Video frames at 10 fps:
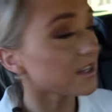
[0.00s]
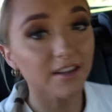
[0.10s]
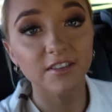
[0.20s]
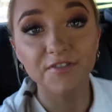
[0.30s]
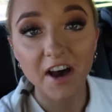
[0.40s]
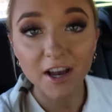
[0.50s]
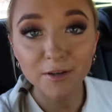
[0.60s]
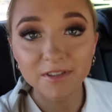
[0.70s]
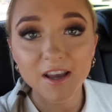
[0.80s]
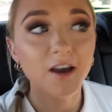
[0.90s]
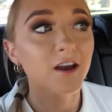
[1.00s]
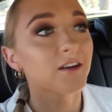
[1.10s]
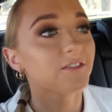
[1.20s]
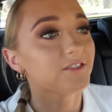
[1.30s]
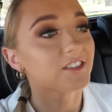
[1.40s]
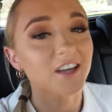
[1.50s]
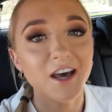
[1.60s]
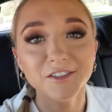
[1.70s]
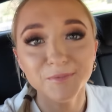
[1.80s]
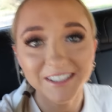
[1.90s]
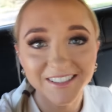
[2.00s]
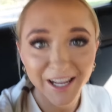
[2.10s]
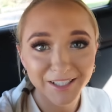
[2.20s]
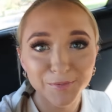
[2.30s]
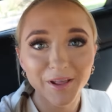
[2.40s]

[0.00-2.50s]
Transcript: tennis vibes. I've decided to be a tennis